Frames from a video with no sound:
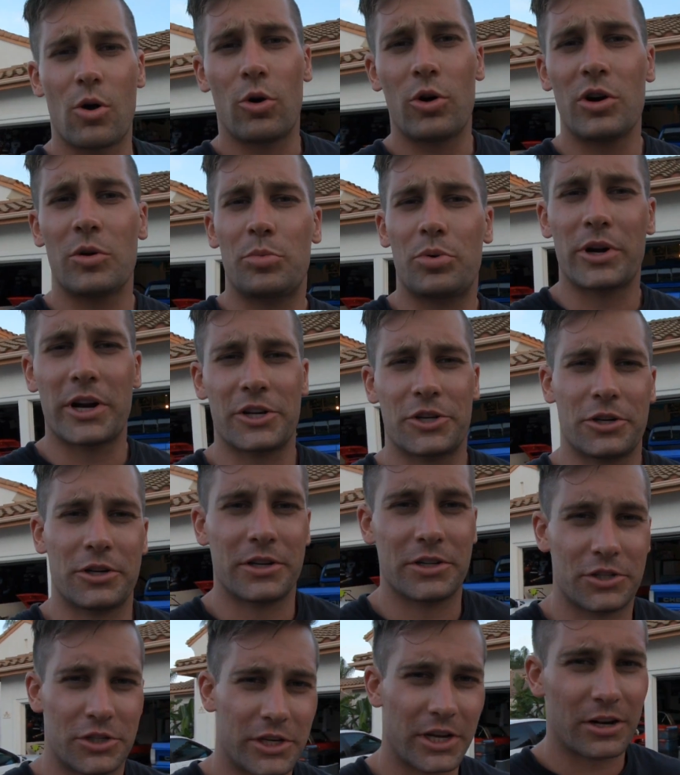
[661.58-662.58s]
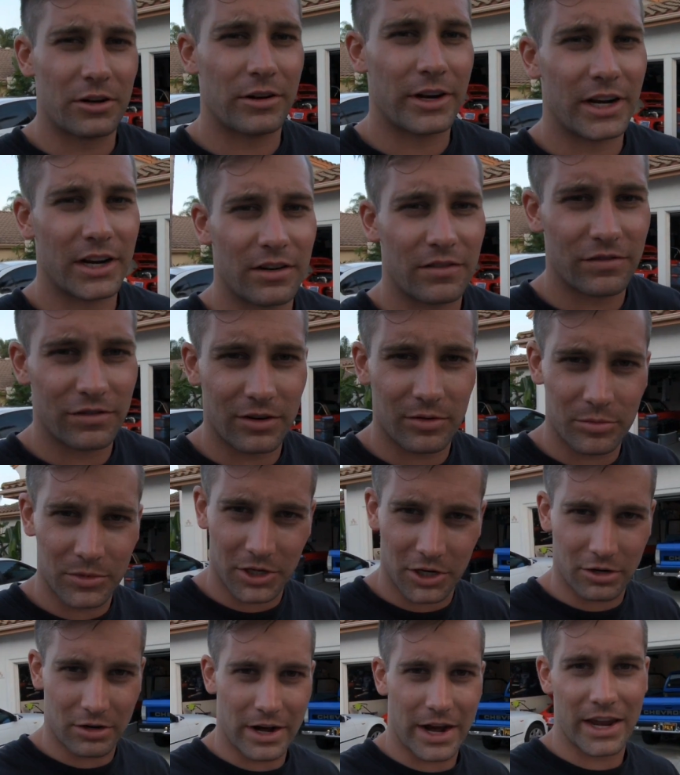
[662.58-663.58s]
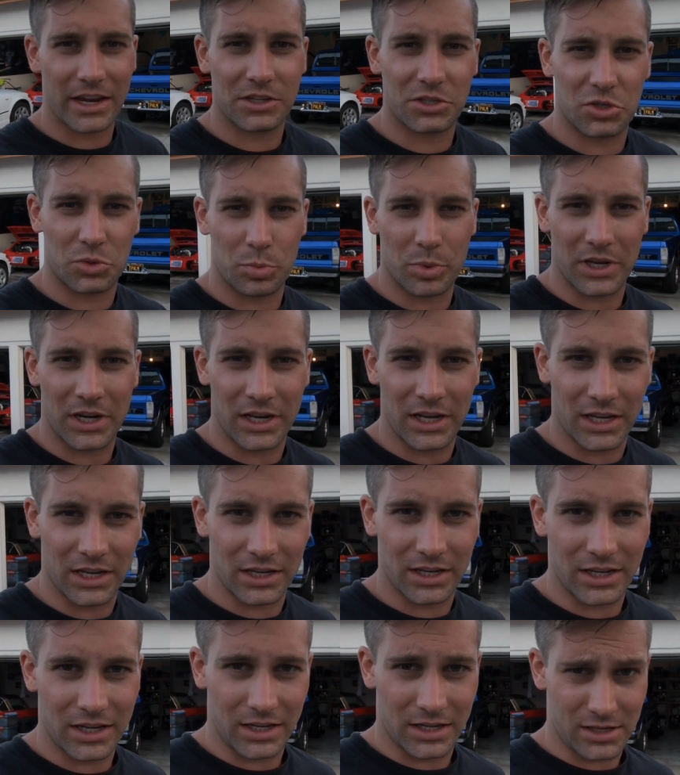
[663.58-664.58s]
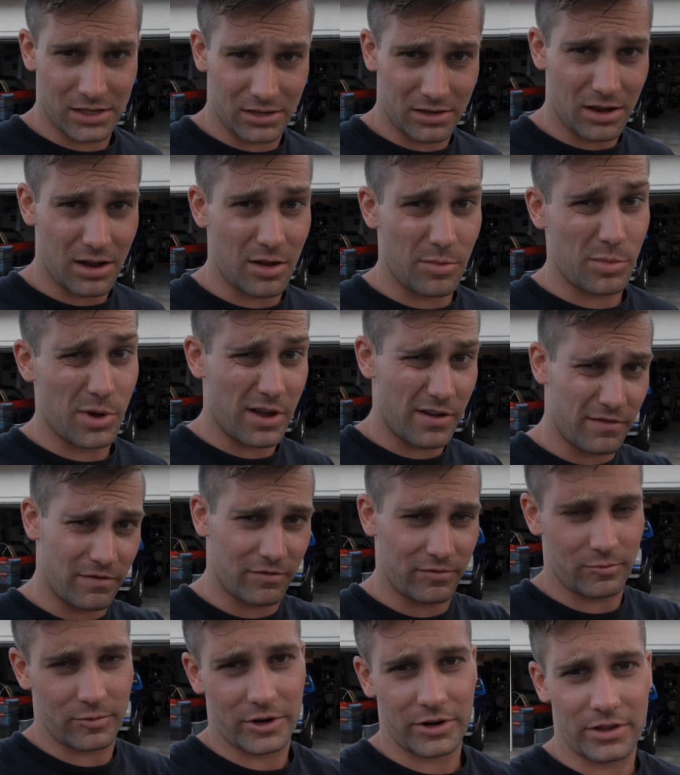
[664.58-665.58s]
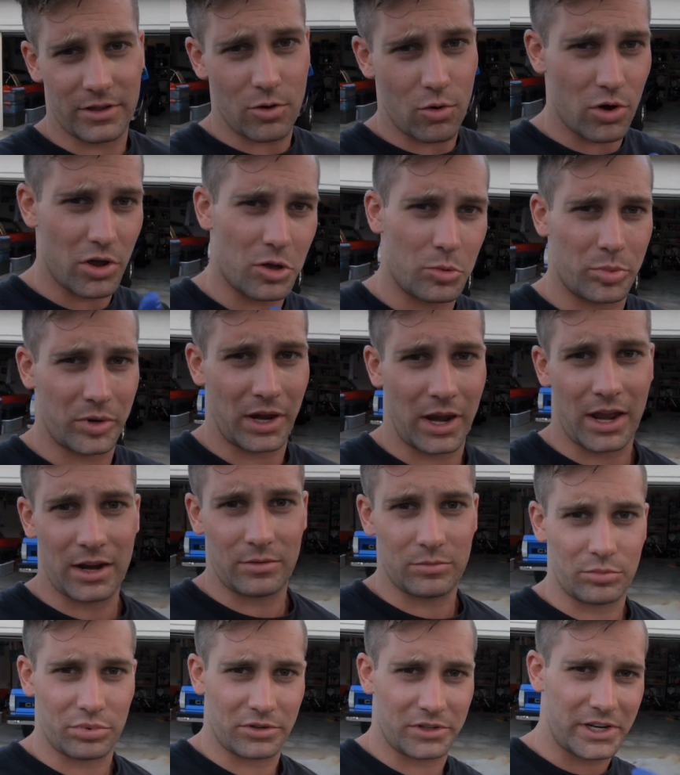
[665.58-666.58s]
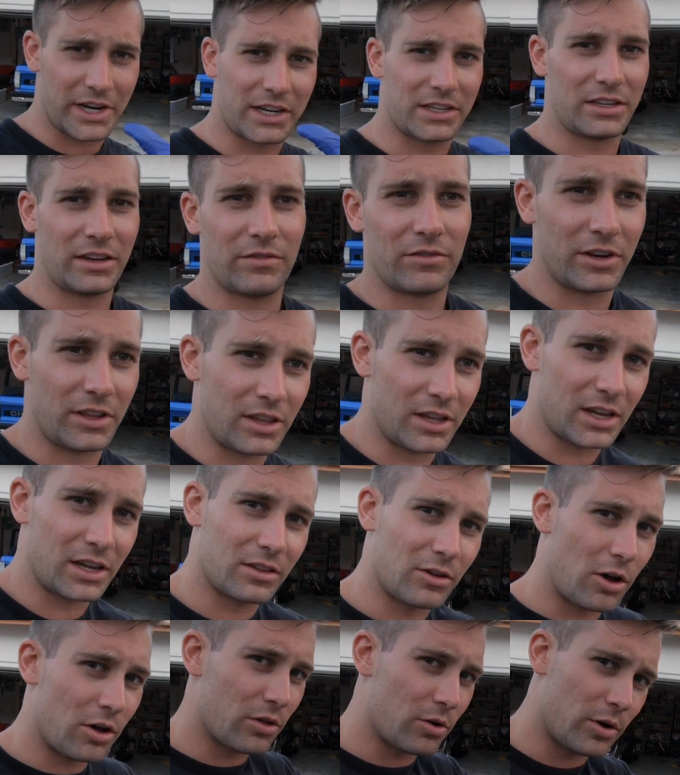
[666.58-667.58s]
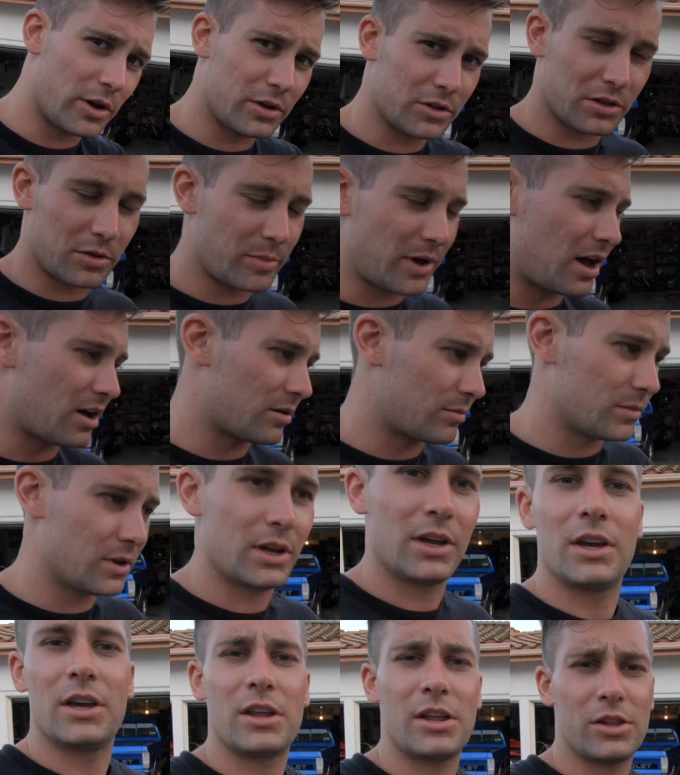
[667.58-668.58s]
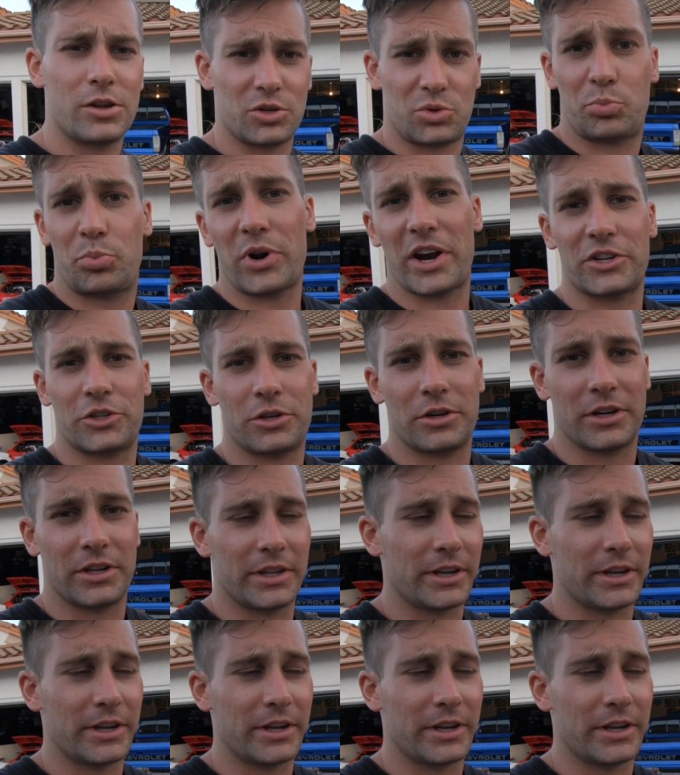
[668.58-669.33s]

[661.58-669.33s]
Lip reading: Oil pressure is generated from the crank spinning in above where the oil pan protects everything. All the oil at the bottom, there's pressure